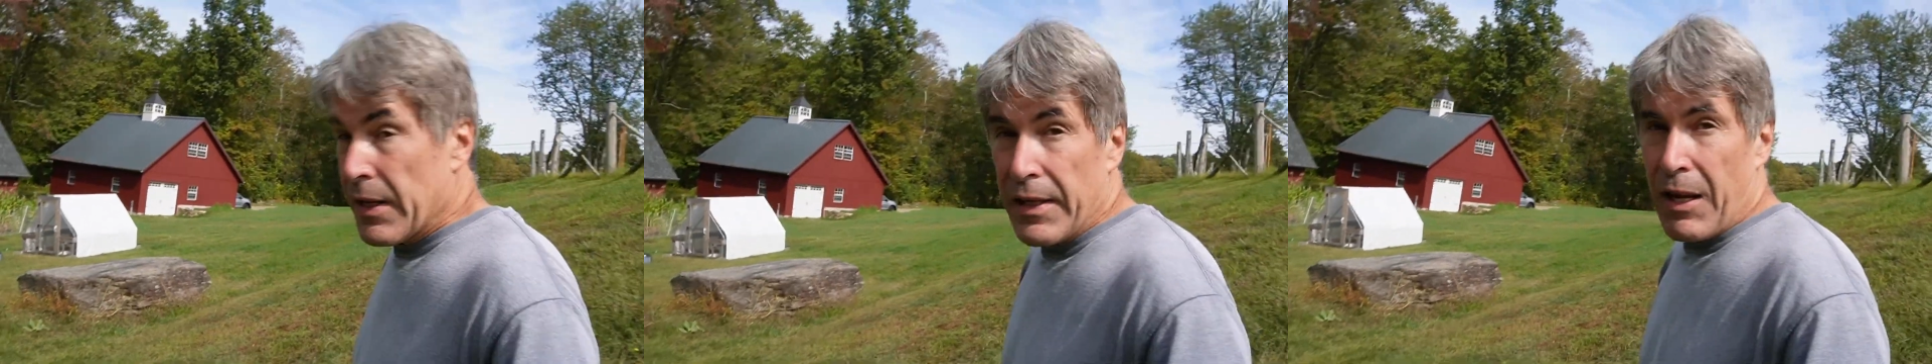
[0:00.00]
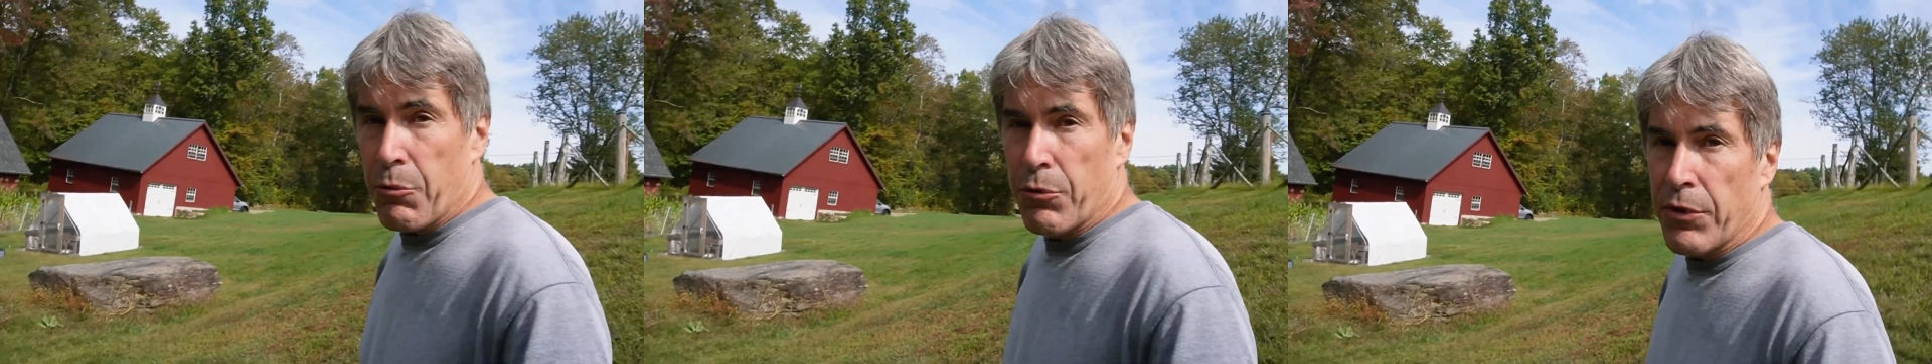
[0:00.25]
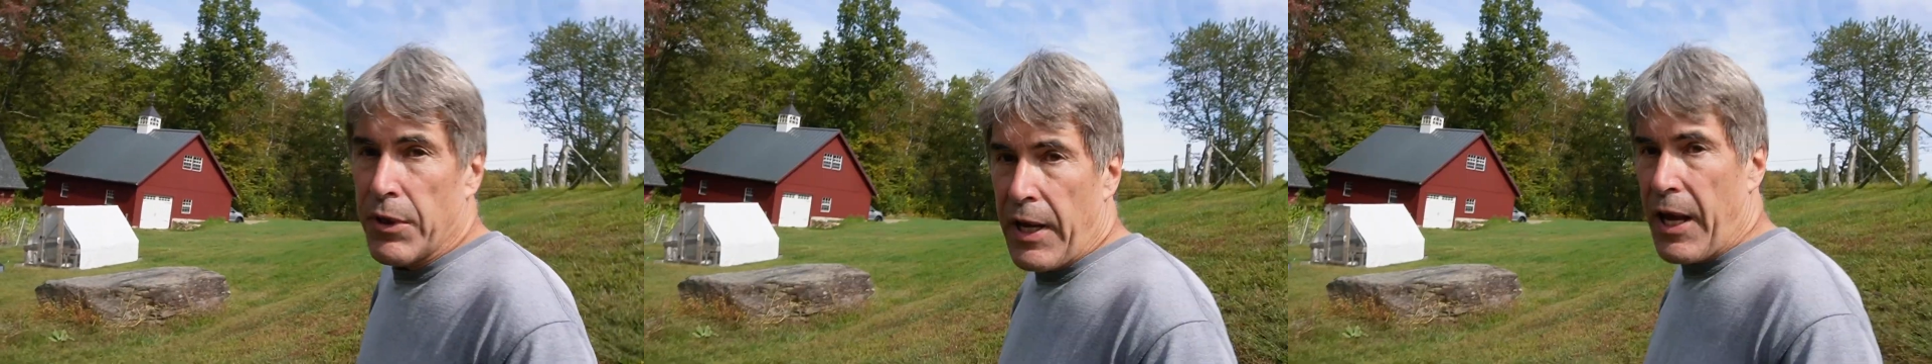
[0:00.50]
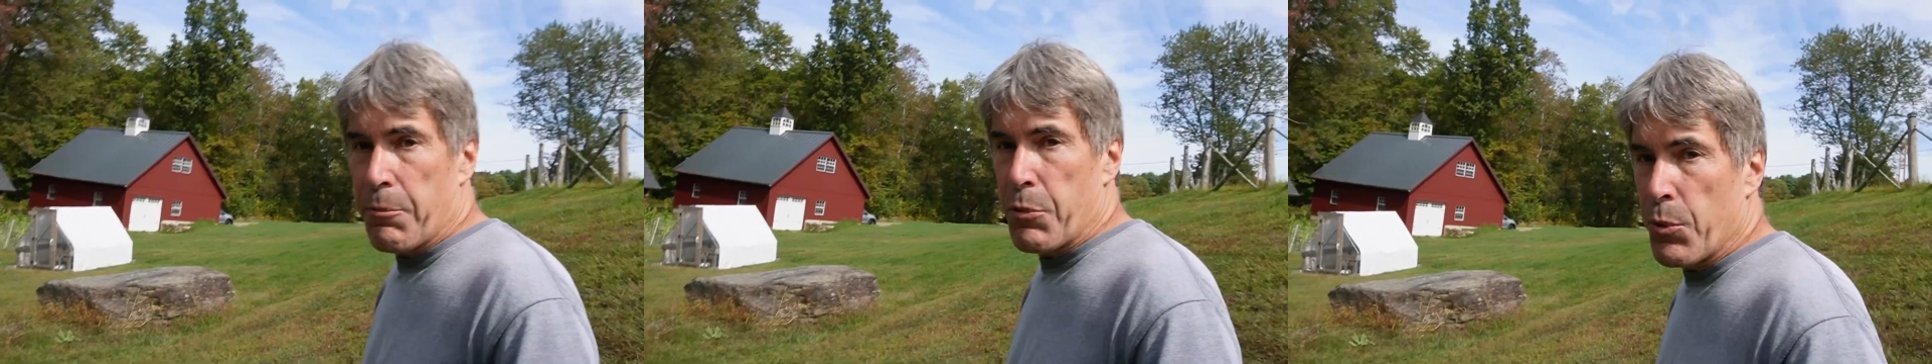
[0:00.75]
yeah, we're really
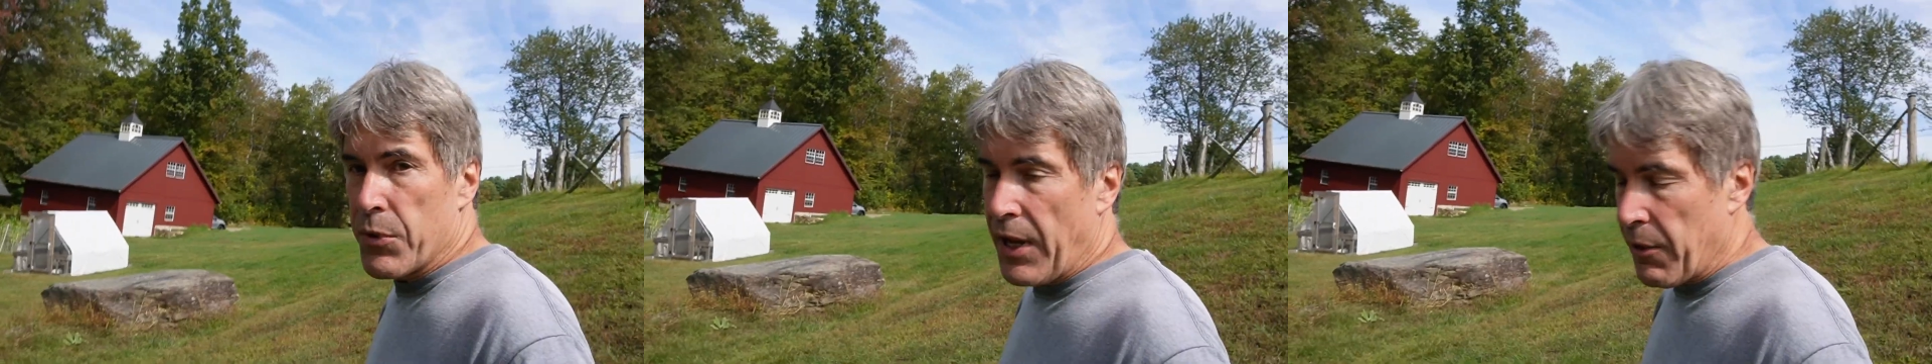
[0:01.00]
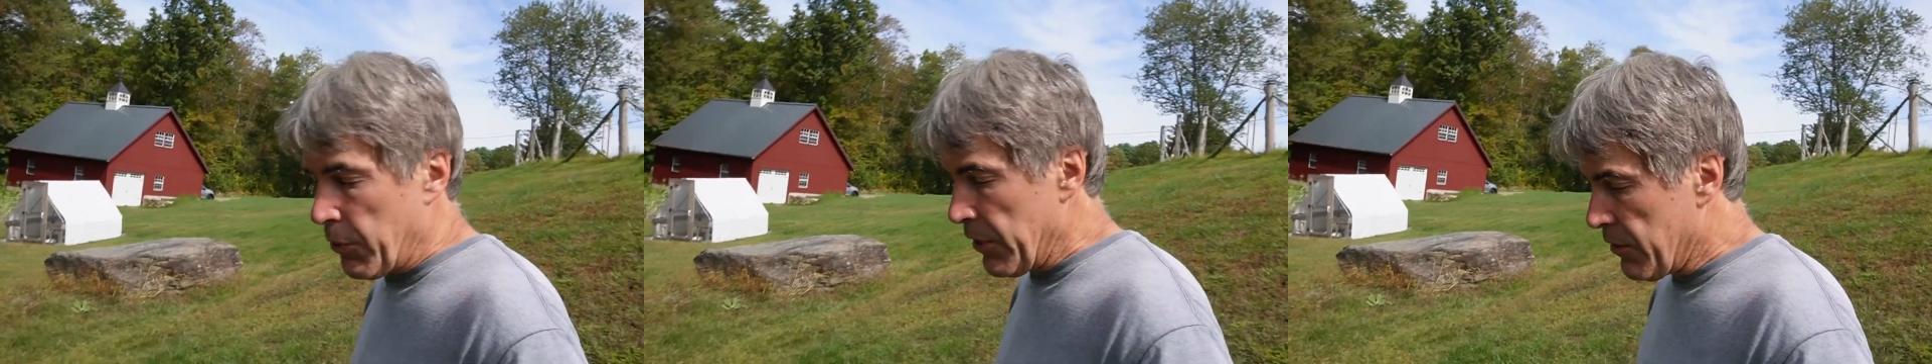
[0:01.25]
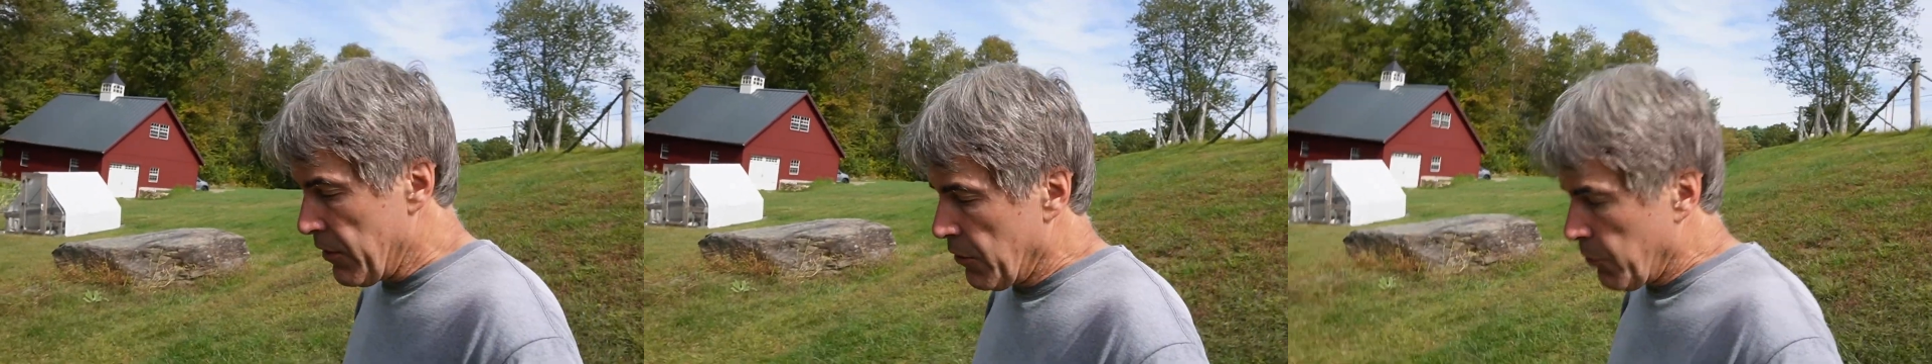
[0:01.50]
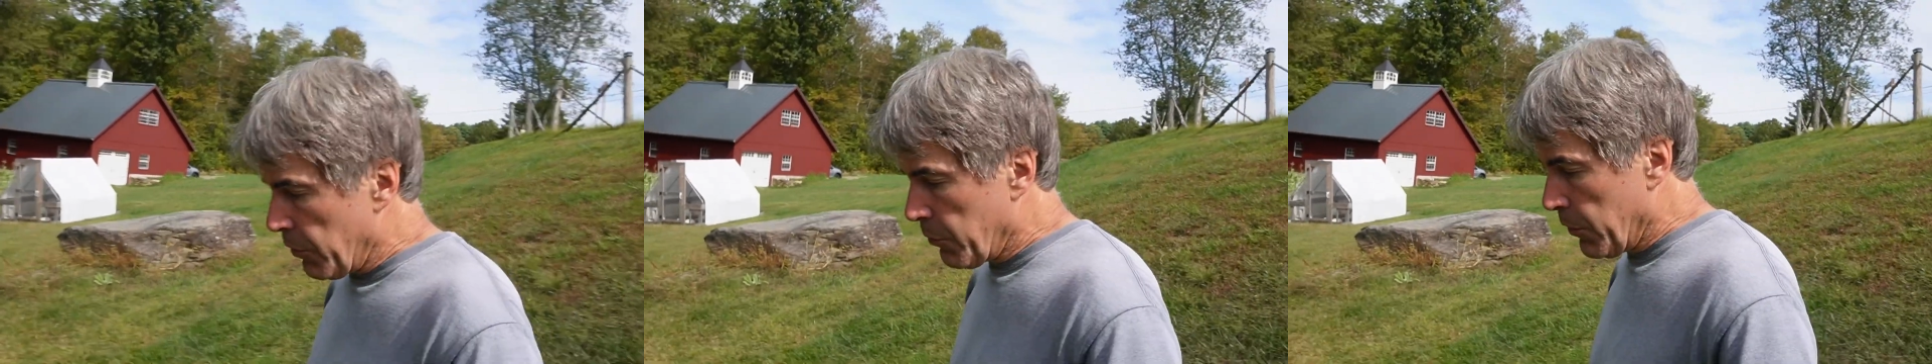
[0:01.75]
happy with that. We didn't
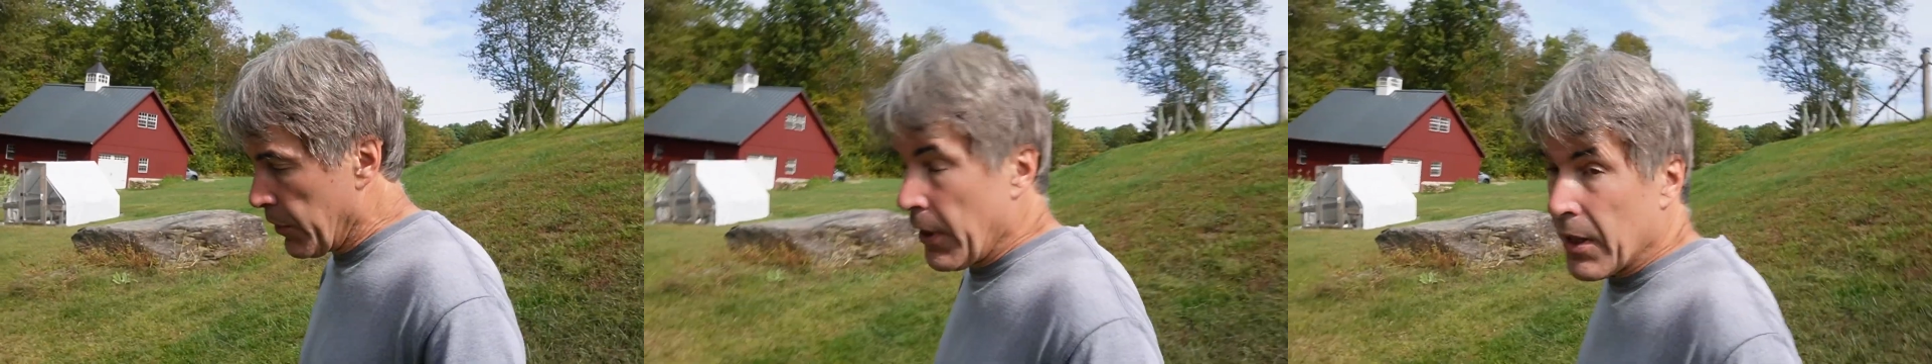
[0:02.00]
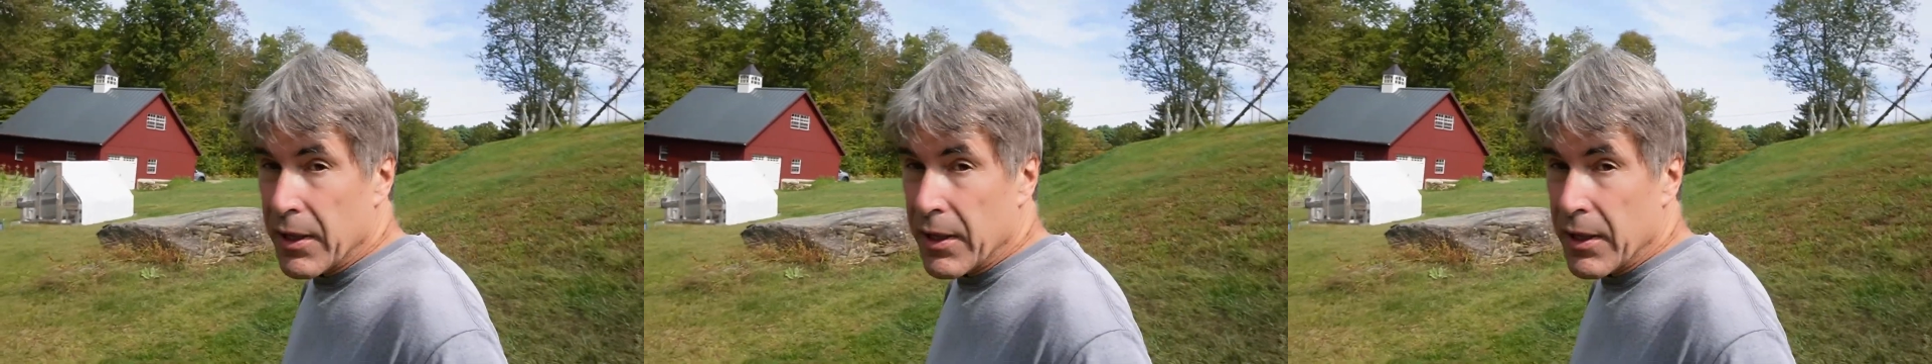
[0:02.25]
think we would